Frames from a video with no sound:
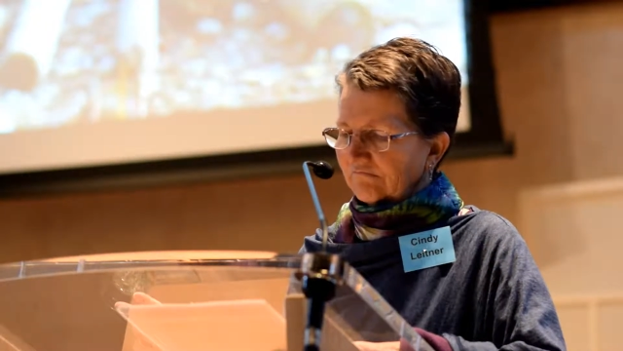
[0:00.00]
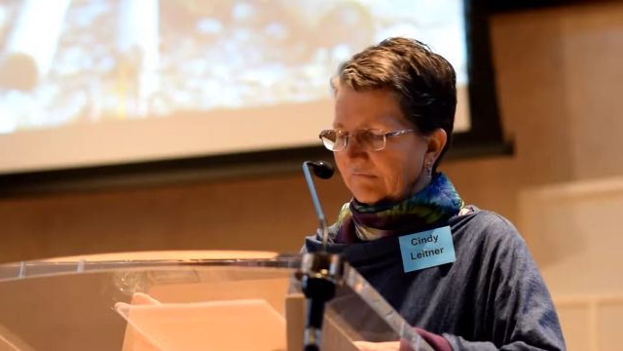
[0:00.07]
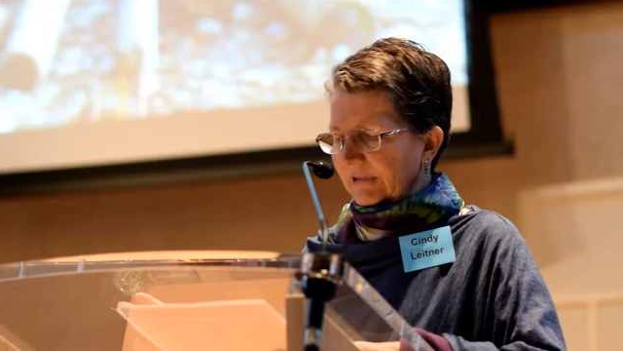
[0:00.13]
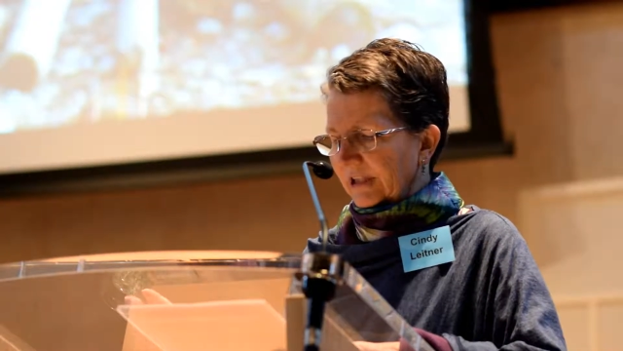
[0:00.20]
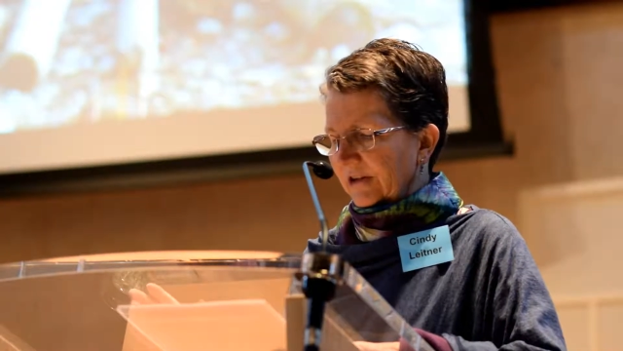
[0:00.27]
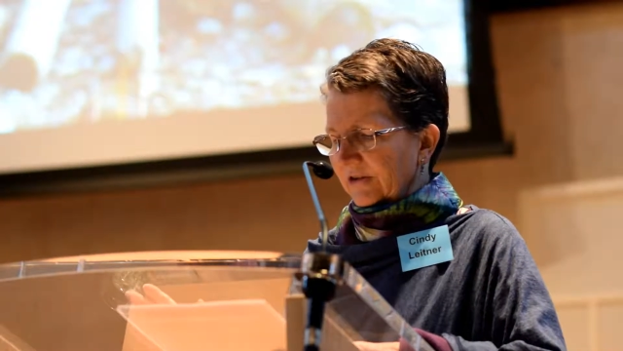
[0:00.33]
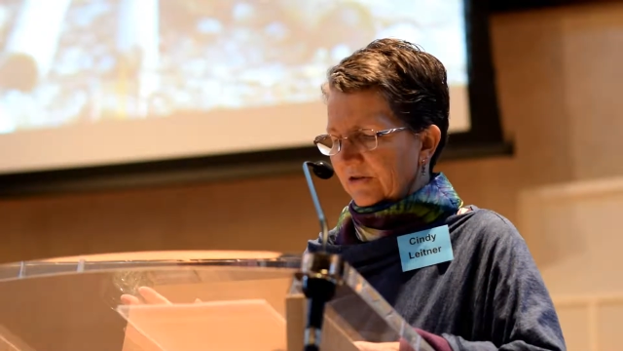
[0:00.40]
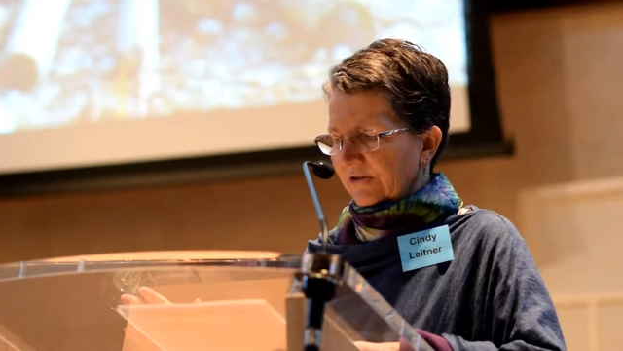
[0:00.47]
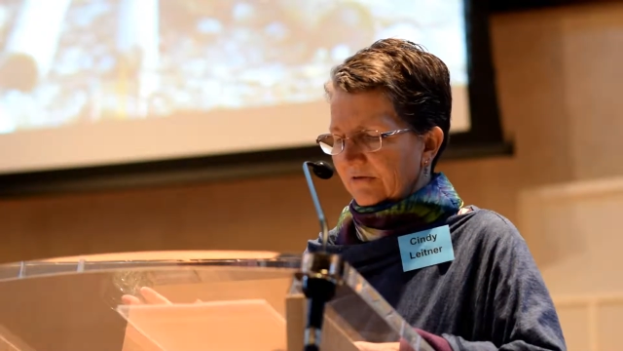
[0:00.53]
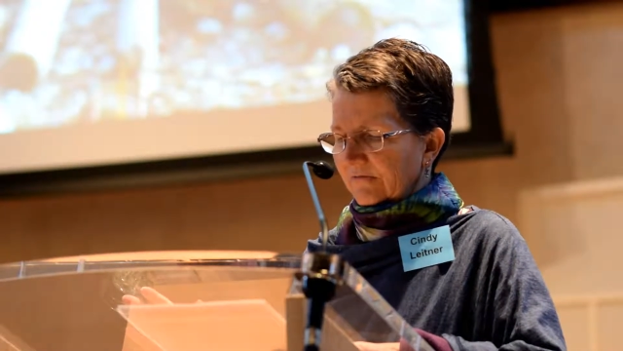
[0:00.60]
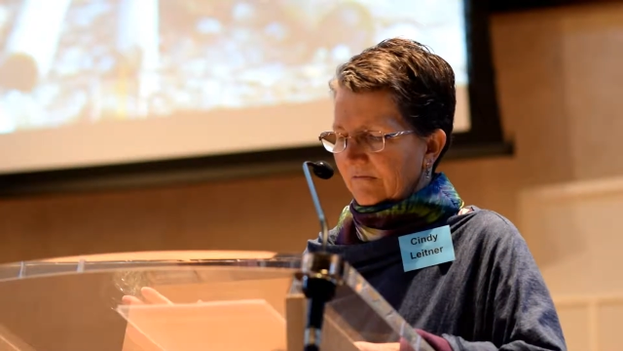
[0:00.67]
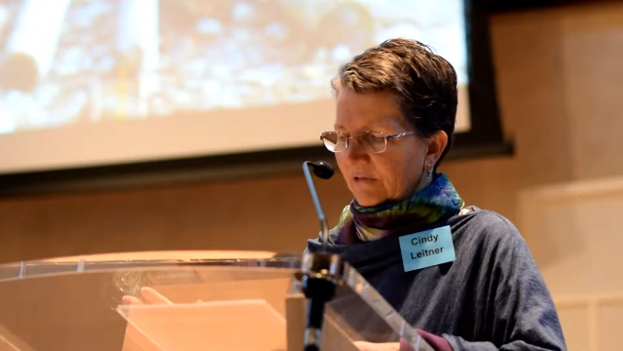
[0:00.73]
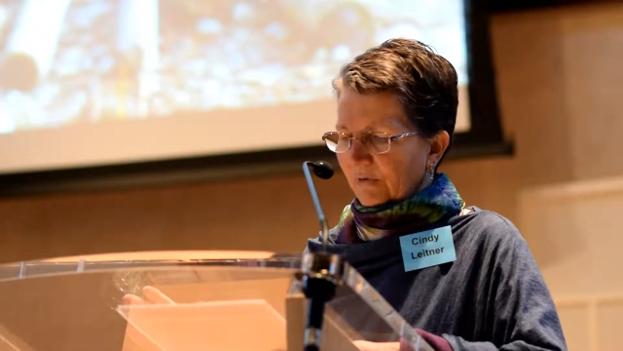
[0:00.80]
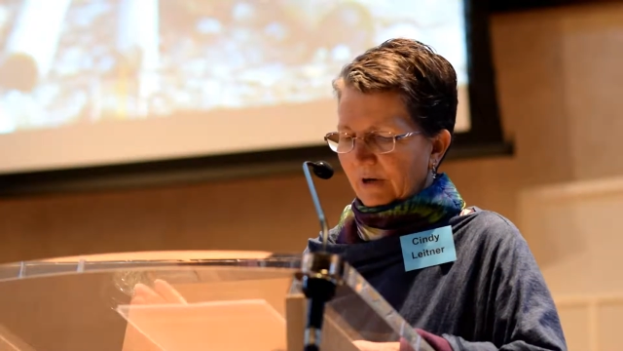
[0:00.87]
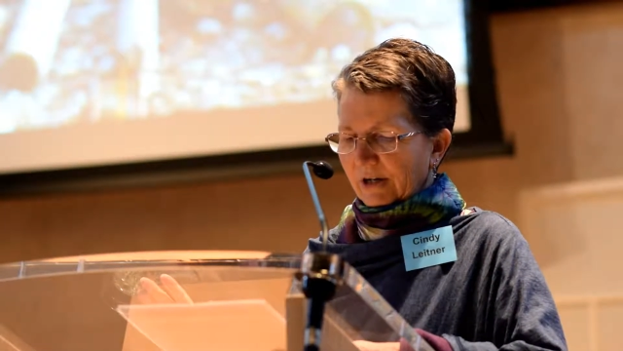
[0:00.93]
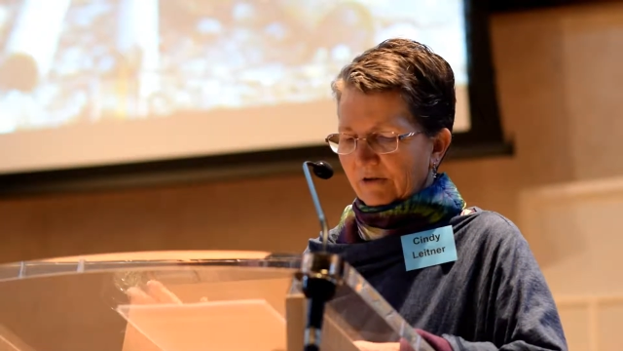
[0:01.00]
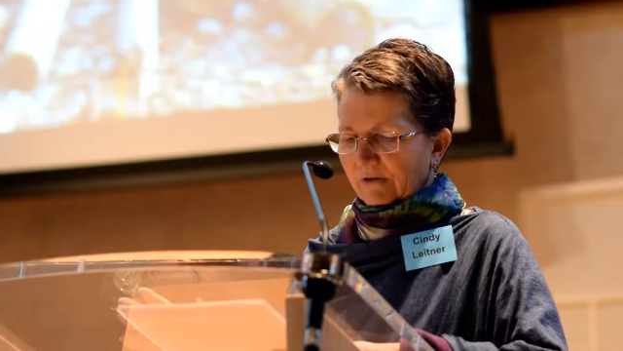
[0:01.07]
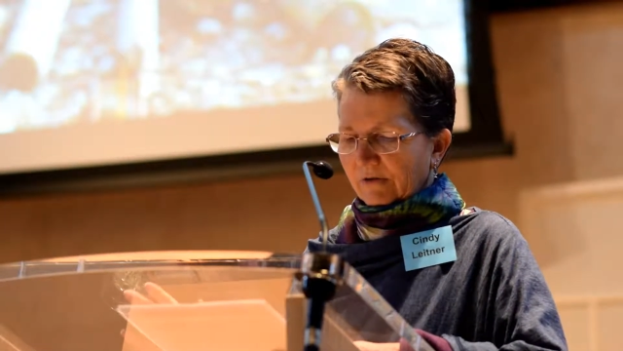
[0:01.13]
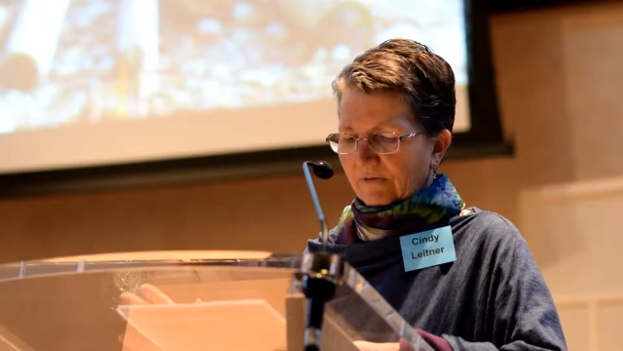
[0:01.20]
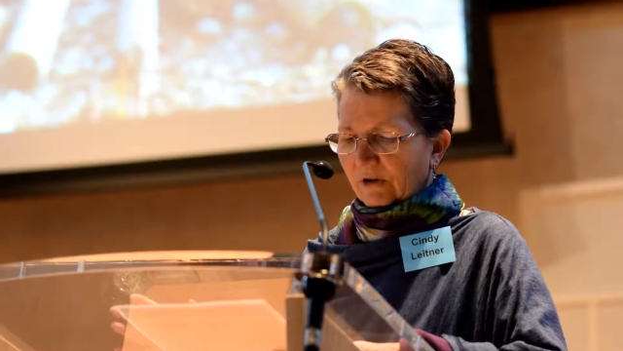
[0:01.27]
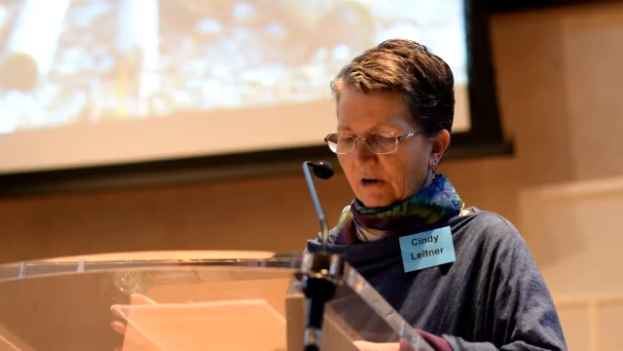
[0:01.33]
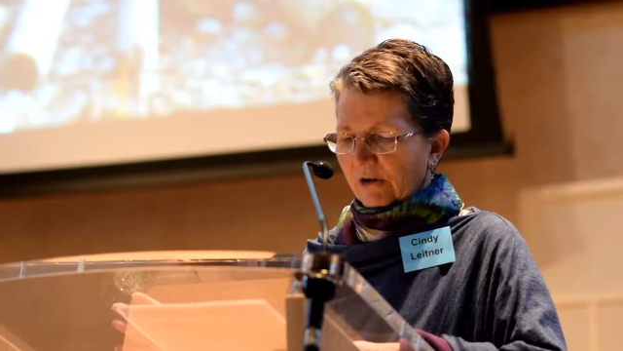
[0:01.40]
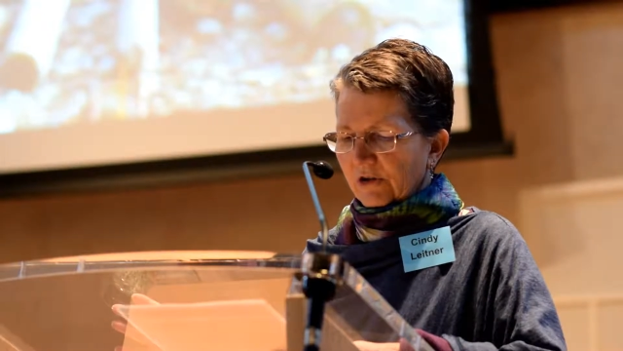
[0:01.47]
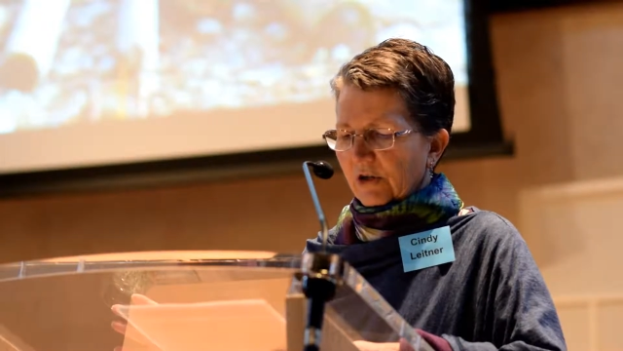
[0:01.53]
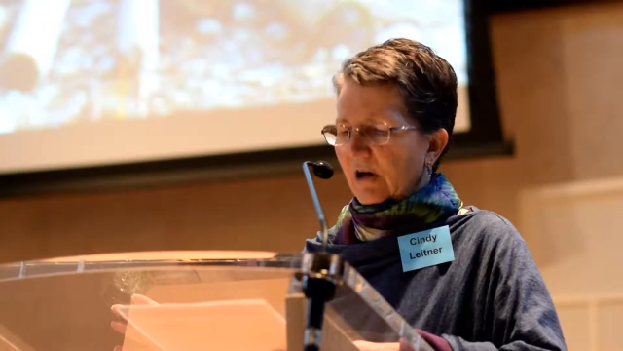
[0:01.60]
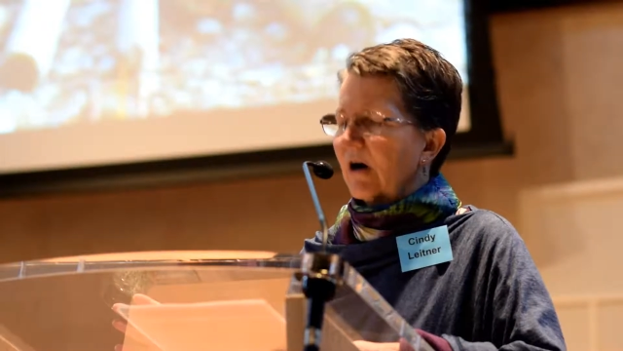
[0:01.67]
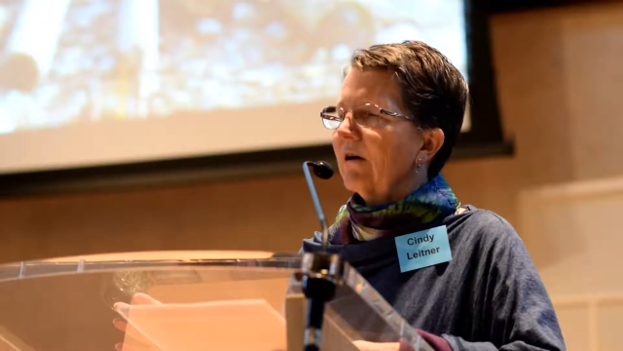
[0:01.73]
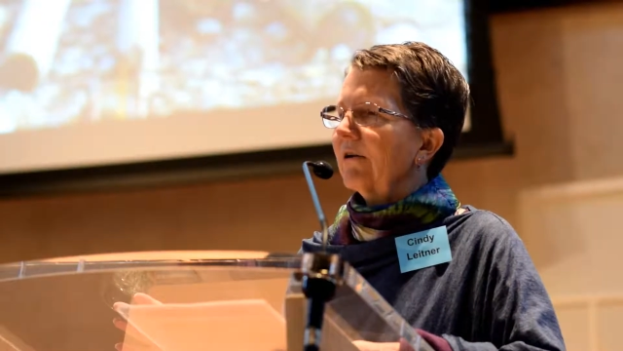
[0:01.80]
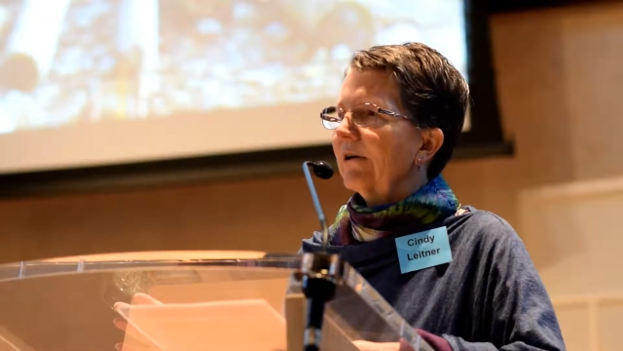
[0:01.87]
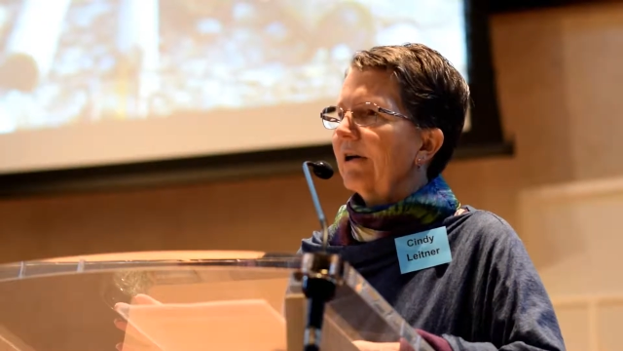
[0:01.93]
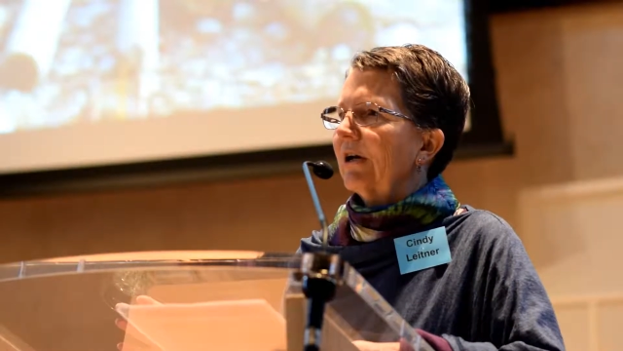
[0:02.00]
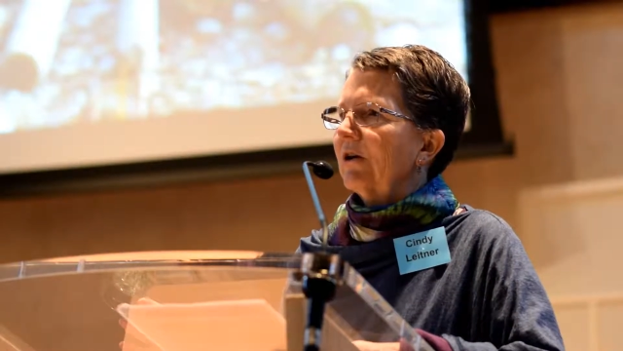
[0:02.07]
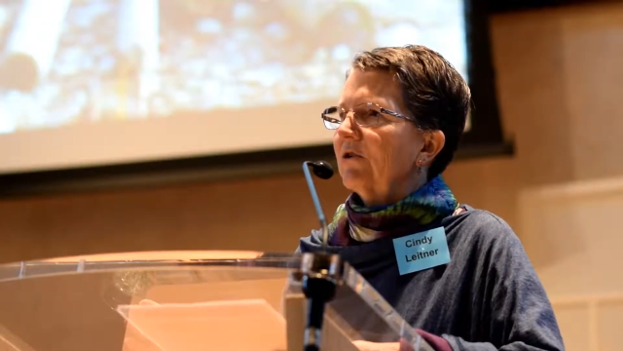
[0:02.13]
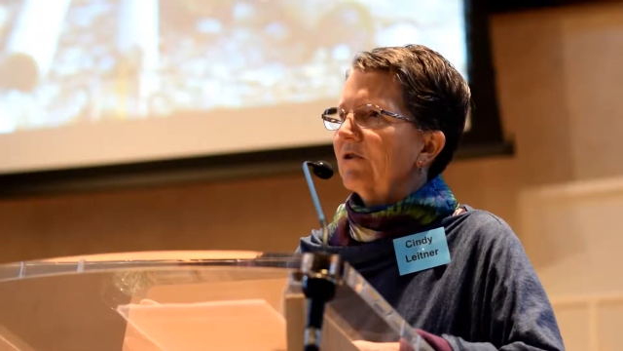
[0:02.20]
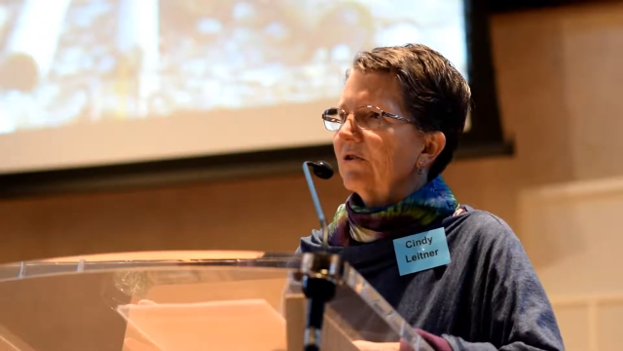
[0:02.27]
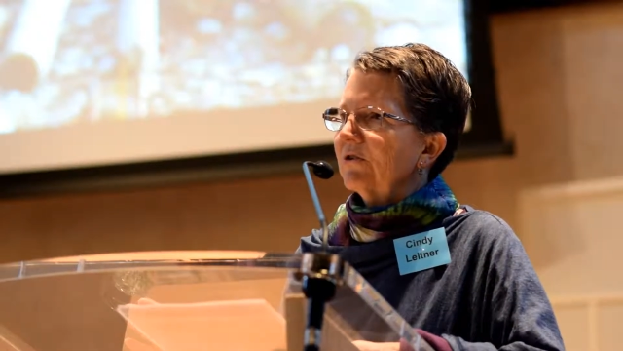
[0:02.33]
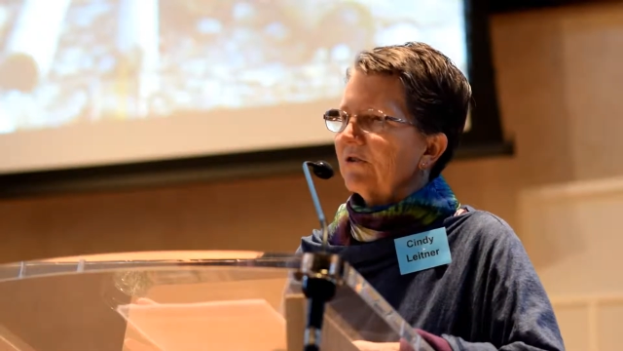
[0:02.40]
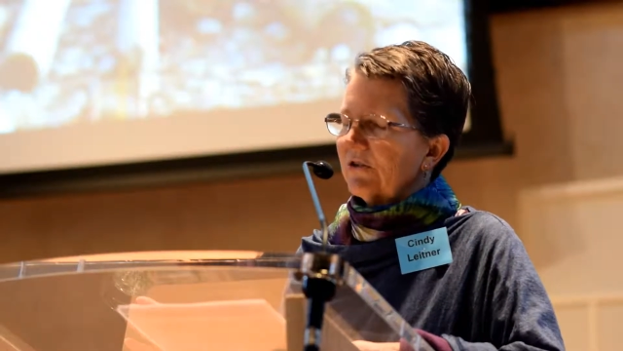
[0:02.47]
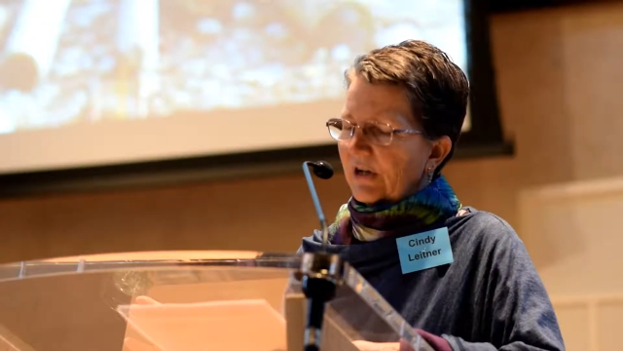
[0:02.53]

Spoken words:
as director of large congregations